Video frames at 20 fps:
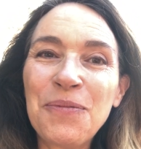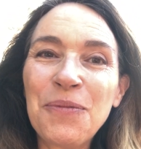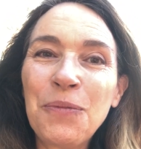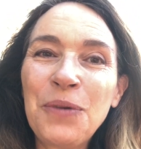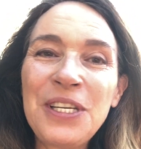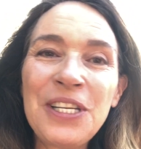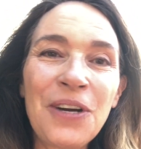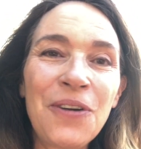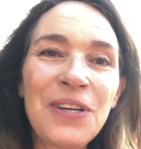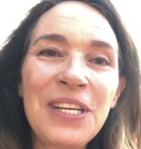
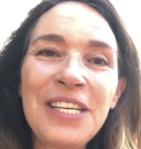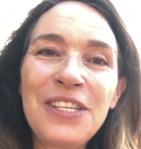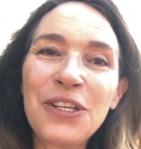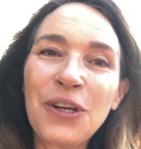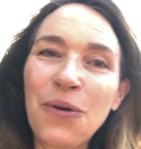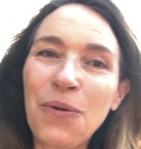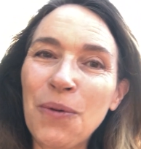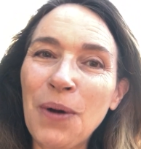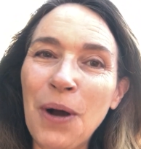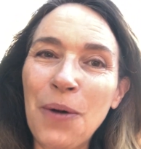We don't need to
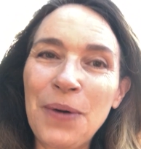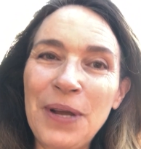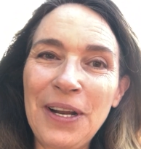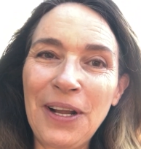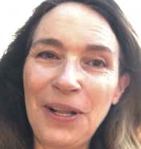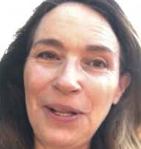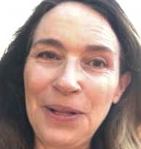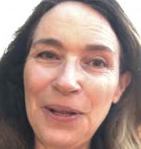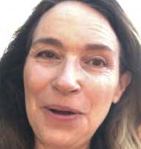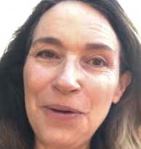grow it
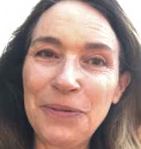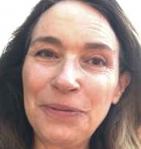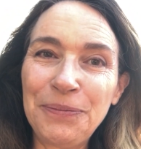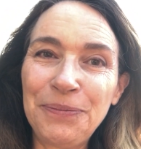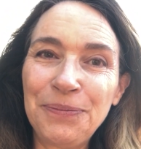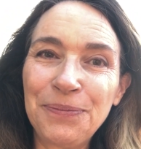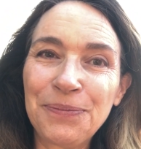alone.